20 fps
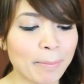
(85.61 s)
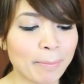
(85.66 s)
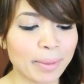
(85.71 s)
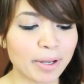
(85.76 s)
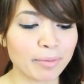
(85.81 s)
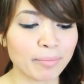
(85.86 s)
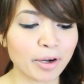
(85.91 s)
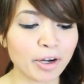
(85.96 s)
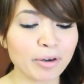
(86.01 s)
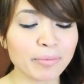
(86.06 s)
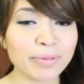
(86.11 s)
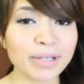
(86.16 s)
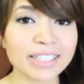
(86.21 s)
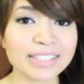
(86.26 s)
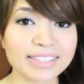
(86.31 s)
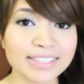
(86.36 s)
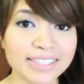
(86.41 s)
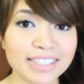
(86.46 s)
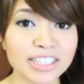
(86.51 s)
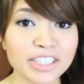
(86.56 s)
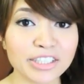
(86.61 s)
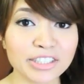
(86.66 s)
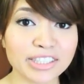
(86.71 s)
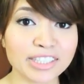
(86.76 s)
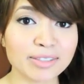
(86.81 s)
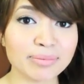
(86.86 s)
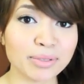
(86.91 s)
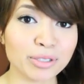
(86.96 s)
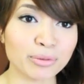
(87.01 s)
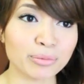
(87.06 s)
But my armpits did used
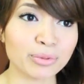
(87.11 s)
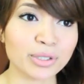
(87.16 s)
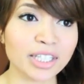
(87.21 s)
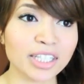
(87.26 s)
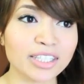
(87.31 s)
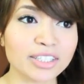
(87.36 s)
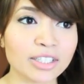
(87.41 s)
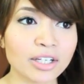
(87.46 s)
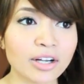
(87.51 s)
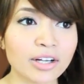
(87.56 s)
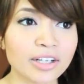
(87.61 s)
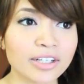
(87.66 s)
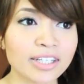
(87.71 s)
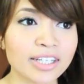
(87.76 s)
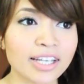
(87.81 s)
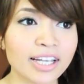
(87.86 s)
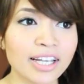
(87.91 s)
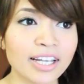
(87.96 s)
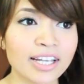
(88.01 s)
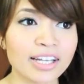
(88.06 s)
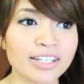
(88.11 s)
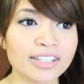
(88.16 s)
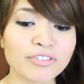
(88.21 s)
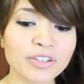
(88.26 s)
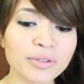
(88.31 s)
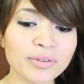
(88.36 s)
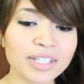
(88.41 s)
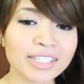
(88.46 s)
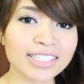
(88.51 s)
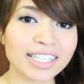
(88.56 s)
to be really dark, and a
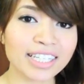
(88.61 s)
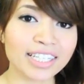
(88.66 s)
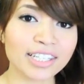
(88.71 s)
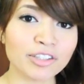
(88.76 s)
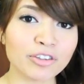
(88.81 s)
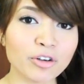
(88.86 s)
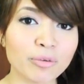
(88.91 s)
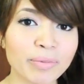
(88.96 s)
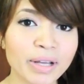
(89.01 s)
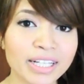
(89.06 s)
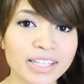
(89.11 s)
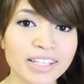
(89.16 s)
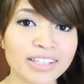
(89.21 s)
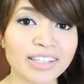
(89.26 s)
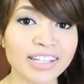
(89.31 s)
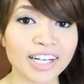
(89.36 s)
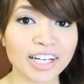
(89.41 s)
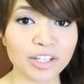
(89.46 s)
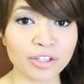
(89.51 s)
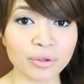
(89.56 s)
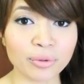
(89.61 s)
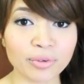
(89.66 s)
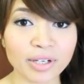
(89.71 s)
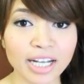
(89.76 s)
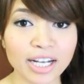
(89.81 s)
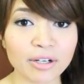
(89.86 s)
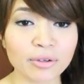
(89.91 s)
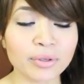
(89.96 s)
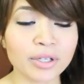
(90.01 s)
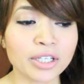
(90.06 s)
few things I didn't know back then that I know
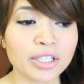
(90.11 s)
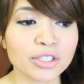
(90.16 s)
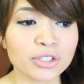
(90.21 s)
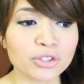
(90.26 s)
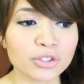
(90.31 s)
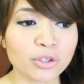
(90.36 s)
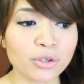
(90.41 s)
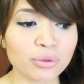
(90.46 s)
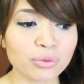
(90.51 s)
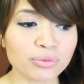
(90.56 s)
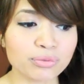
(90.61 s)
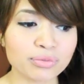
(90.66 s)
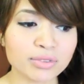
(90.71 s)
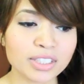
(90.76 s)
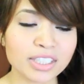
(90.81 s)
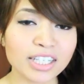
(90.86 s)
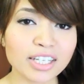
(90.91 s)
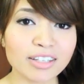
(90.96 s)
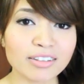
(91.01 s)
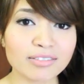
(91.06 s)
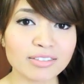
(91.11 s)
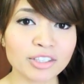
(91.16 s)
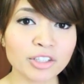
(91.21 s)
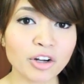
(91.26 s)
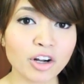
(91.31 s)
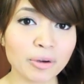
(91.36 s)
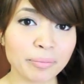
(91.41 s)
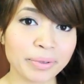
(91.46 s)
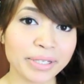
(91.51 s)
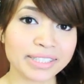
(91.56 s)
now. So to get
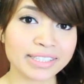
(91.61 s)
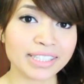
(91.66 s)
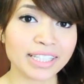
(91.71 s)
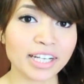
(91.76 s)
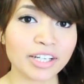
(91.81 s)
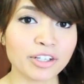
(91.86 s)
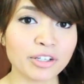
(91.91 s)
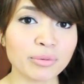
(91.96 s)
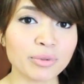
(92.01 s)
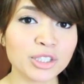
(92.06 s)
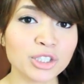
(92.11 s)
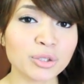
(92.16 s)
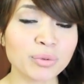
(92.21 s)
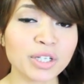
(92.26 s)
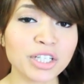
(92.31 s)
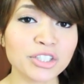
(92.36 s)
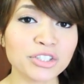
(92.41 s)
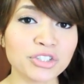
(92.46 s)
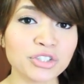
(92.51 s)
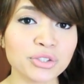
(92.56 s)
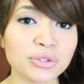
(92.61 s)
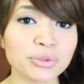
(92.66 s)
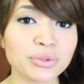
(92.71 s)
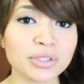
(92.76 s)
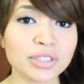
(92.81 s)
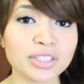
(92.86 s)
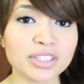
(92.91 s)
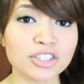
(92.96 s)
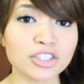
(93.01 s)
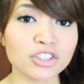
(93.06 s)
your armpits lighter, what you want to do
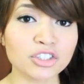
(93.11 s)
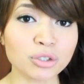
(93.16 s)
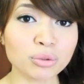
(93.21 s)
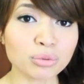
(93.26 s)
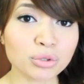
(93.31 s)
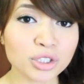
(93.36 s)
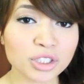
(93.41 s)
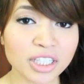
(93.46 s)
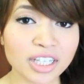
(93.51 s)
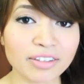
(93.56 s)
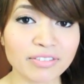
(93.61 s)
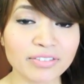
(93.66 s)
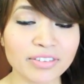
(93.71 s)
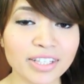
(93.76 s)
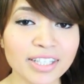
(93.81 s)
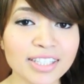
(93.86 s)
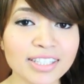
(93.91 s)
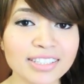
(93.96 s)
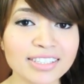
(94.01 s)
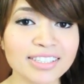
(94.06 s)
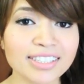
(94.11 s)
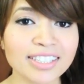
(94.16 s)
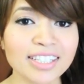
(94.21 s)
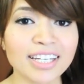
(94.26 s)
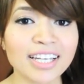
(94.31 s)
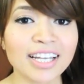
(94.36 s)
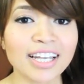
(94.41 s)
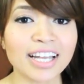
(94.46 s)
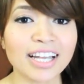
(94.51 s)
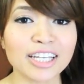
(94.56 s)
is don't shave it,
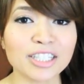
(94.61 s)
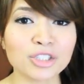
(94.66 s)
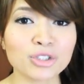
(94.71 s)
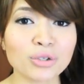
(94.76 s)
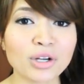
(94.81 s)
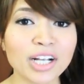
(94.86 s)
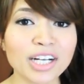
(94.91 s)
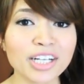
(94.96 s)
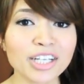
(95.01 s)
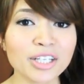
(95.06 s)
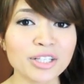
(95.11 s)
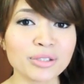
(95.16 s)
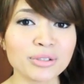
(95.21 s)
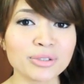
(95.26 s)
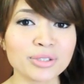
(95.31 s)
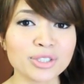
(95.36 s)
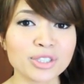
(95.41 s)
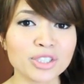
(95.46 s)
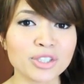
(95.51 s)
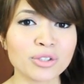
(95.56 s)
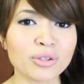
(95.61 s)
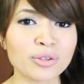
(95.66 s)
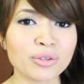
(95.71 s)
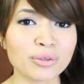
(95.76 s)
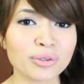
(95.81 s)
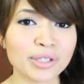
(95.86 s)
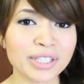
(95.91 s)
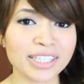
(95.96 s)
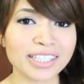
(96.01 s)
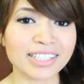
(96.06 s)
and try to use
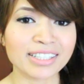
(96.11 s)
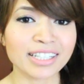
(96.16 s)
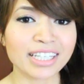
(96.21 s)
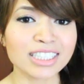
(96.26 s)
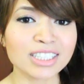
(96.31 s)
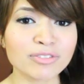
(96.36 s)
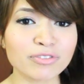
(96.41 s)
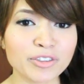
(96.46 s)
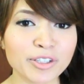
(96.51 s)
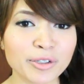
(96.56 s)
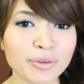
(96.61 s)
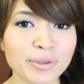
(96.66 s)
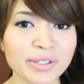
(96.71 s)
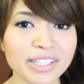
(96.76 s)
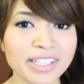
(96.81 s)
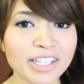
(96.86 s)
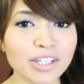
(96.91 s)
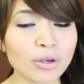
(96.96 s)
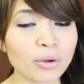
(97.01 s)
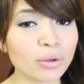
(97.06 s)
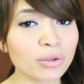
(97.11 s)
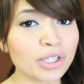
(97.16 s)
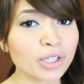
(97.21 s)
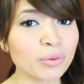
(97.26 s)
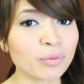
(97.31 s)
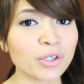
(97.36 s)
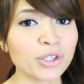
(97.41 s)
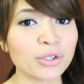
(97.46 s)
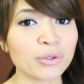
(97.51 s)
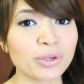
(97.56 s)
deodorant less frequently, only
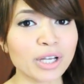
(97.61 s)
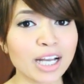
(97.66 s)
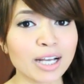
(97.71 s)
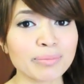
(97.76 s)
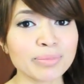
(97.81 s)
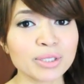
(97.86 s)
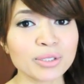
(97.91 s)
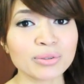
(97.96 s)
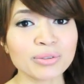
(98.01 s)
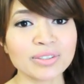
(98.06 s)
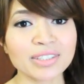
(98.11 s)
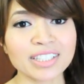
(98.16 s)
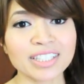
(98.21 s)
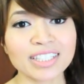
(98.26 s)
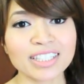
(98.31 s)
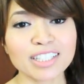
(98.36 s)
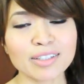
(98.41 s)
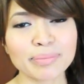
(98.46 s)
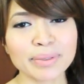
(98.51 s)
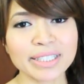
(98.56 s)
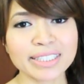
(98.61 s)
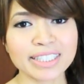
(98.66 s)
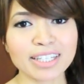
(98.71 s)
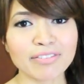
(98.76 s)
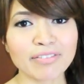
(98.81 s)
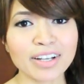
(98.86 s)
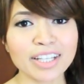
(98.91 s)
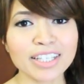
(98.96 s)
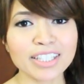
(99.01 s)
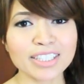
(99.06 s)
when you absolutely need it, because I
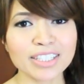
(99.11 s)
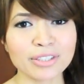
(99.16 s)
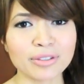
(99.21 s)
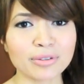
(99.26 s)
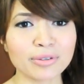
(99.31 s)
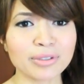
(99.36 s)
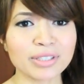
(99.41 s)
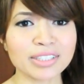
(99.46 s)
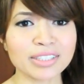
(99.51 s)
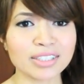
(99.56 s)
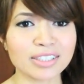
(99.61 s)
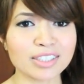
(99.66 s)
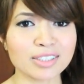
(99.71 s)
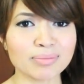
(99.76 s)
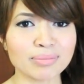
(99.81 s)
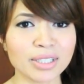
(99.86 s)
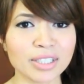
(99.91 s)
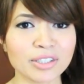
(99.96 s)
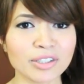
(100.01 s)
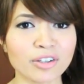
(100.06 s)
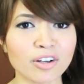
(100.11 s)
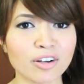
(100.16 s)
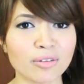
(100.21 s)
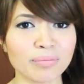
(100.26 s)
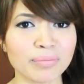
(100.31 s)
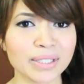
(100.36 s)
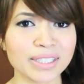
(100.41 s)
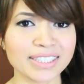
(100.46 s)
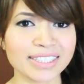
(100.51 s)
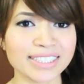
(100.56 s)
find that deodorant does make your
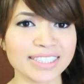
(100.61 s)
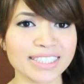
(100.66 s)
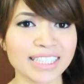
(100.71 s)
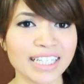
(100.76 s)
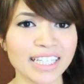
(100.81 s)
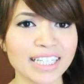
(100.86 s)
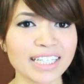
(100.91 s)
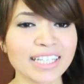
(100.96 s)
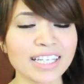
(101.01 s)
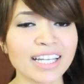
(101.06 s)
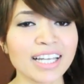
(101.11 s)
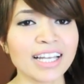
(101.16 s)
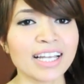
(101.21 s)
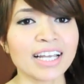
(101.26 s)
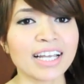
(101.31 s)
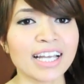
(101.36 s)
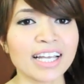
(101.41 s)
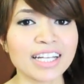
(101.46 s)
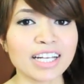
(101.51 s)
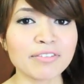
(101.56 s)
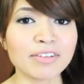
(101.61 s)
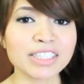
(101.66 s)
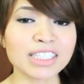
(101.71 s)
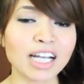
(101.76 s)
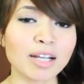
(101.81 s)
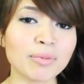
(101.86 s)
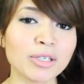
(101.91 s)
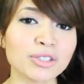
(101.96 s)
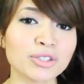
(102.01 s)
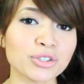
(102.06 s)
armpits stain. And every
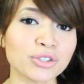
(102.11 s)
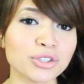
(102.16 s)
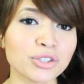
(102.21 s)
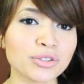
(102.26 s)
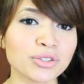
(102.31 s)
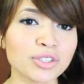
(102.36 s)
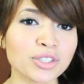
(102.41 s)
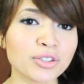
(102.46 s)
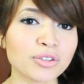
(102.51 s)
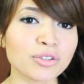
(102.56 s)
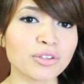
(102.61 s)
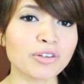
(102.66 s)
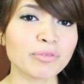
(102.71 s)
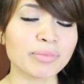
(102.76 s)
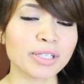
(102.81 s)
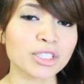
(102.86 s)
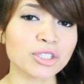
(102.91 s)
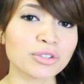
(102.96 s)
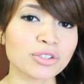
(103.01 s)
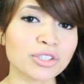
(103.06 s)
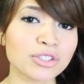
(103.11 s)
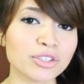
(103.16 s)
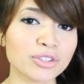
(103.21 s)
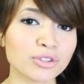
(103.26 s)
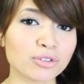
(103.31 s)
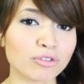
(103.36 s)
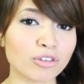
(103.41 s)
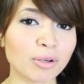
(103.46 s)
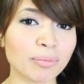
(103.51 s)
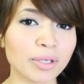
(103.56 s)
time you do use deodorant, make sure to
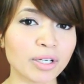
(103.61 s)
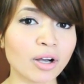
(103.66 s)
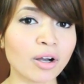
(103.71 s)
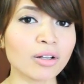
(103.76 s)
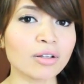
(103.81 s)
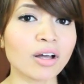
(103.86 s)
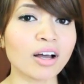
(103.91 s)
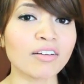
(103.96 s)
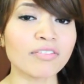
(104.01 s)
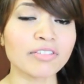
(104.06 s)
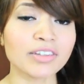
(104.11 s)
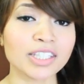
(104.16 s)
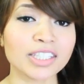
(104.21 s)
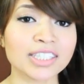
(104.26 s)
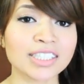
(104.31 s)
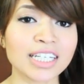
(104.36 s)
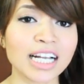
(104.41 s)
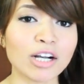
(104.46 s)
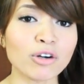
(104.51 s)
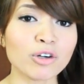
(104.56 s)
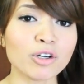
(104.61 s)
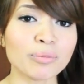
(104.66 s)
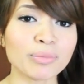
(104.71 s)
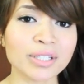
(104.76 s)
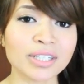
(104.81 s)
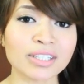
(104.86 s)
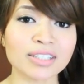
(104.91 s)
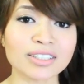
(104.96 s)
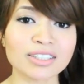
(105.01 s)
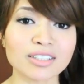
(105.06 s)
scrub it all off in the shower,
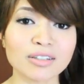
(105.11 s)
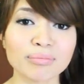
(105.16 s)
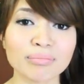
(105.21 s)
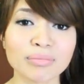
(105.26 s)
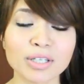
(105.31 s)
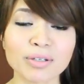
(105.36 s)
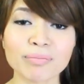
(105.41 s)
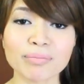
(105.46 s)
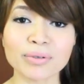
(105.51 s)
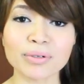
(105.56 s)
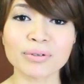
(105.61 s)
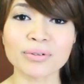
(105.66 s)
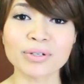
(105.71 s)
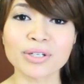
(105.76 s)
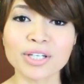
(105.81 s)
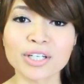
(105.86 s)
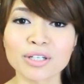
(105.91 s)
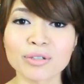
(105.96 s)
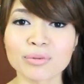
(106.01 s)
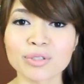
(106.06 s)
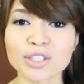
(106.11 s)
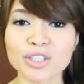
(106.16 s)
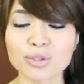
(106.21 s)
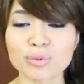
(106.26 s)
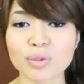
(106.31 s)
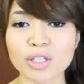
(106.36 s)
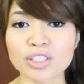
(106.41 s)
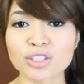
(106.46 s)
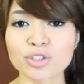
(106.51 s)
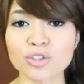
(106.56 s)
because some people would
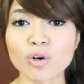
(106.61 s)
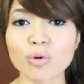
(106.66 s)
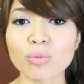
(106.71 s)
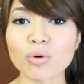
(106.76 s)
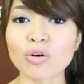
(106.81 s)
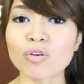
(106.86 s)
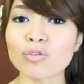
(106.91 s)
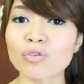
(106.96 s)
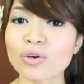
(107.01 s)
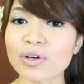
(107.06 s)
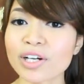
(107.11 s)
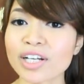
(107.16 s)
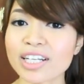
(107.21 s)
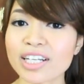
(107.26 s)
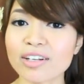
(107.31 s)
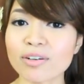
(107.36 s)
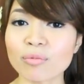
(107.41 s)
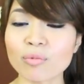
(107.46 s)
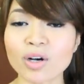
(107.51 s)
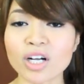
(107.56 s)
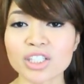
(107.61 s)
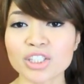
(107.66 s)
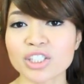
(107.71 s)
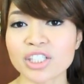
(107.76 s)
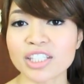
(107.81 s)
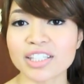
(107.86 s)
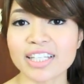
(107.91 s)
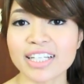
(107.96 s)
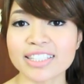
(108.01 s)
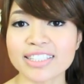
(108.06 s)
just run soap over it and wash
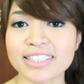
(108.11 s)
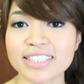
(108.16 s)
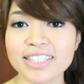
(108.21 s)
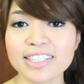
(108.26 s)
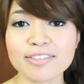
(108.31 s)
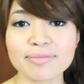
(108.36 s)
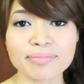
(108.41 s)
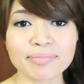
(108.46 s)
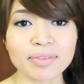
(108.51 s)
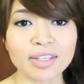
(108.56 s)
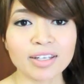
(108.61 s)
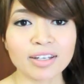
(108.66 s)
it and that's it.